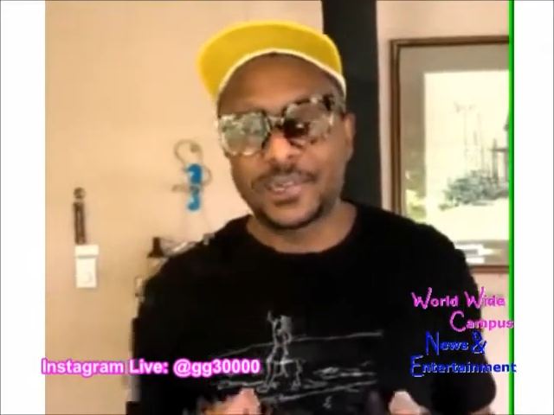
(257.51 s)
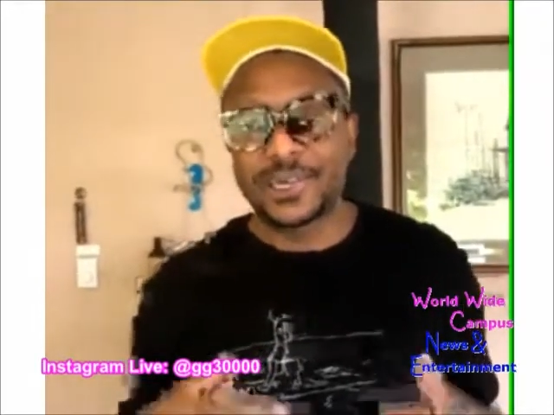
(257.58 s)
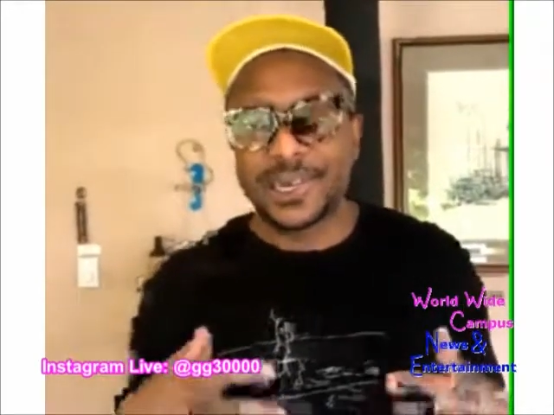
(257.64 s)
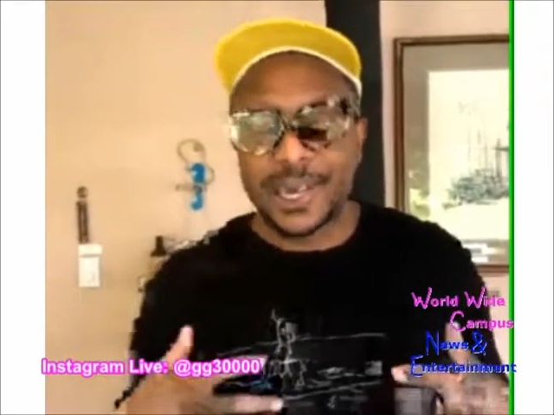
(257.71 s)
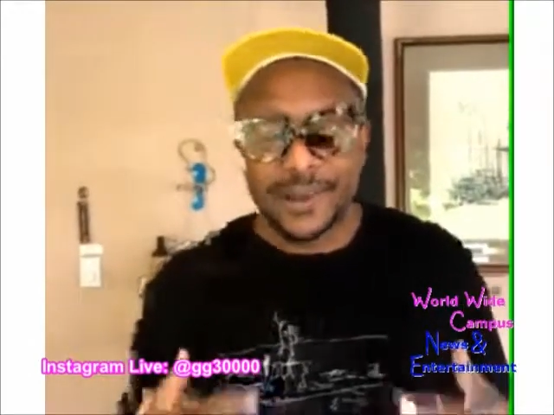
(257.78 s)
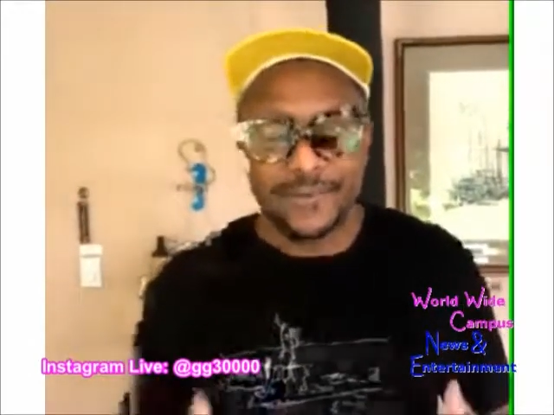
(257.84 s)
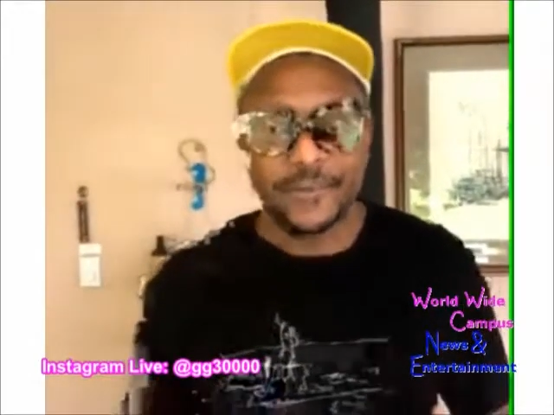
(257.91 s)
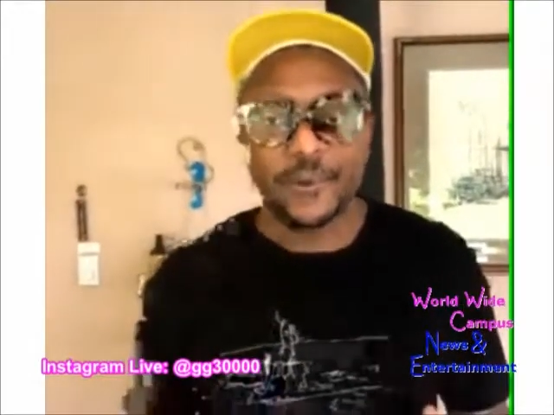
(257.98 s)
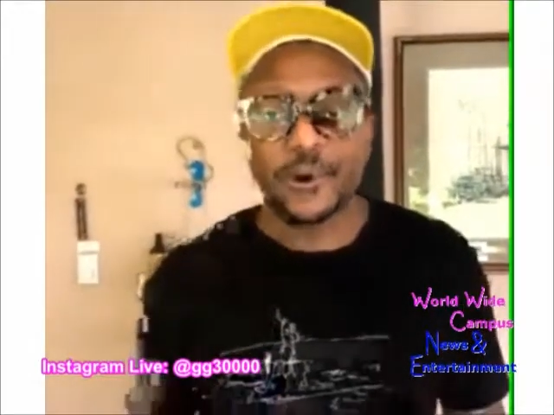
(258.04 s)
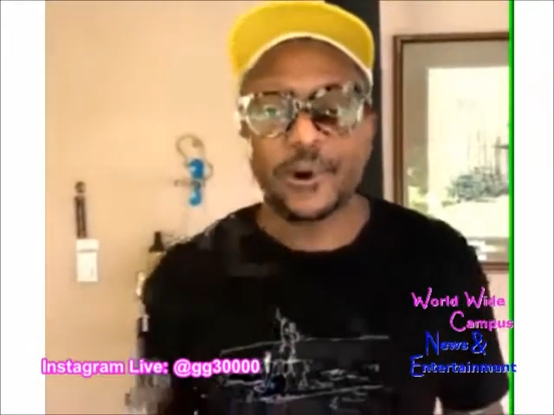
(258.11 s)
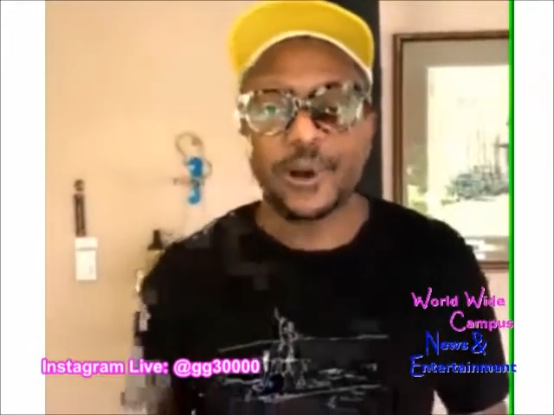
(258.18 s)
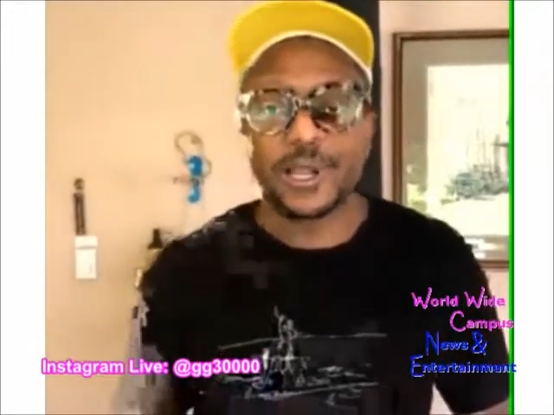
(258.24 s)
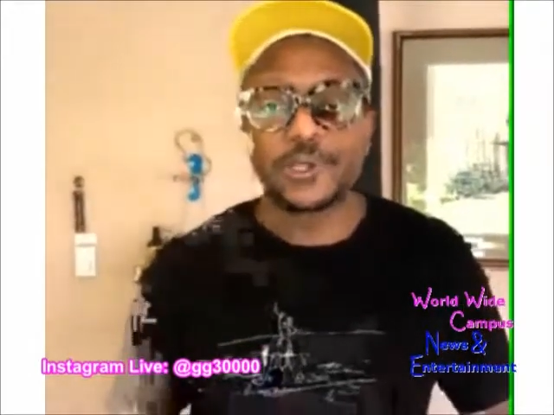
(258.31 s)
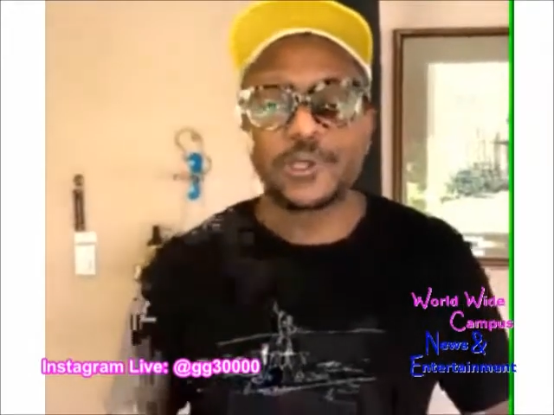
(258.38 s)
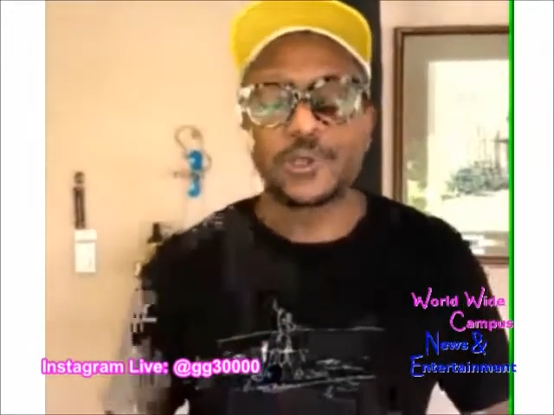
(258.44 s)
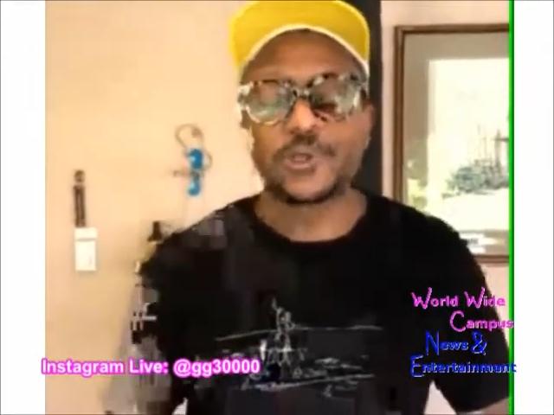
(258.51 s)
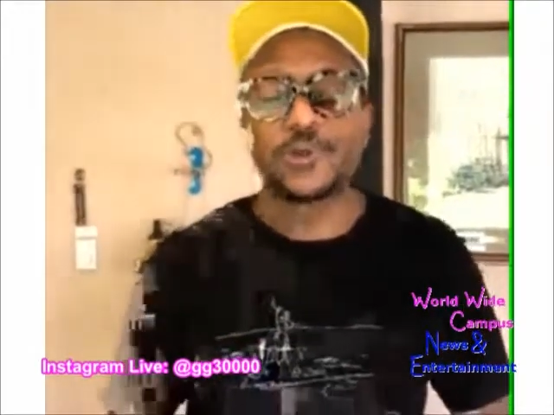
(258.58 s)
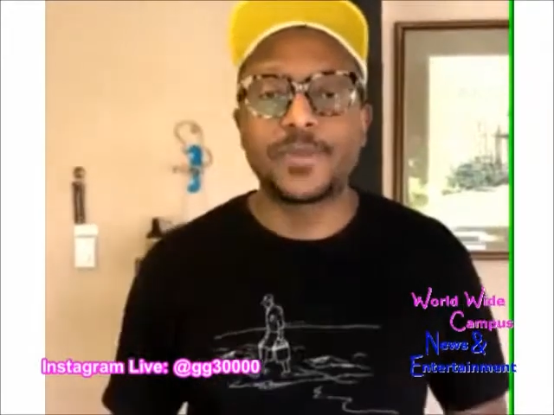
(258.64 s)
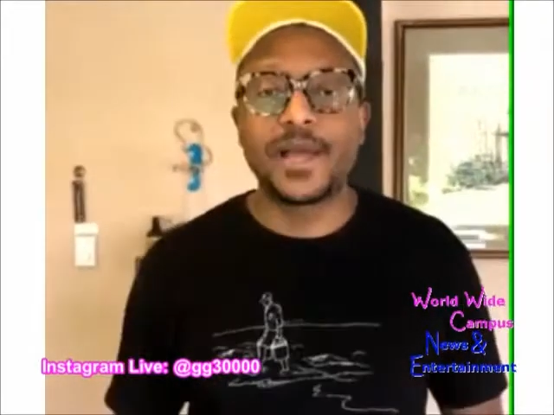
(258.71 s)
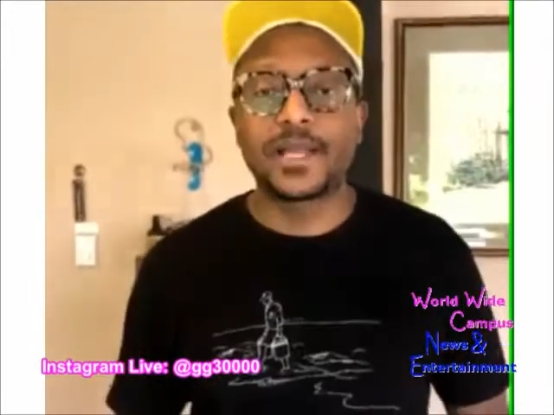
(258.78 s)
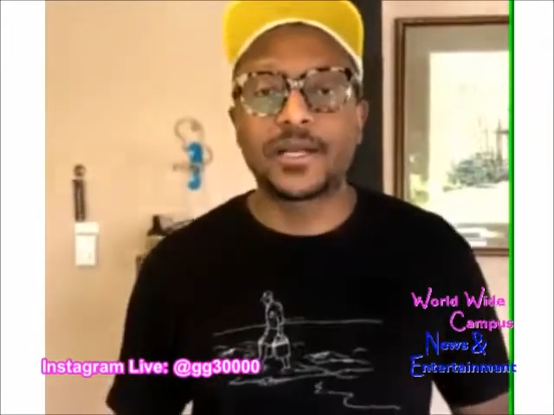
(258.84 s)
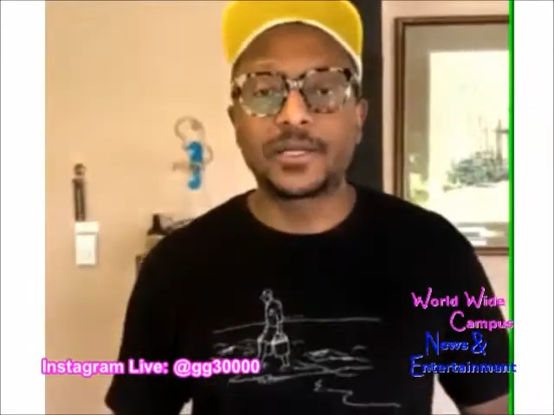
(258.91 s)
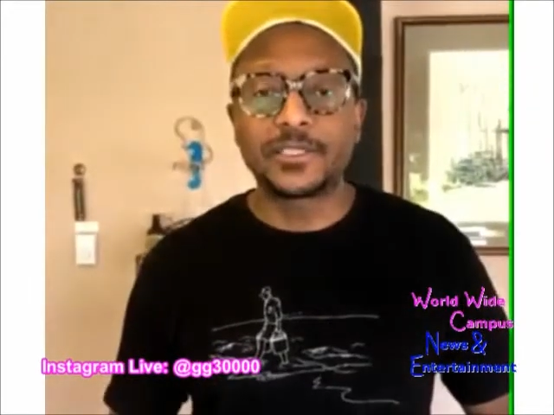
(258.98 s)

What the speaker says: more into my culinary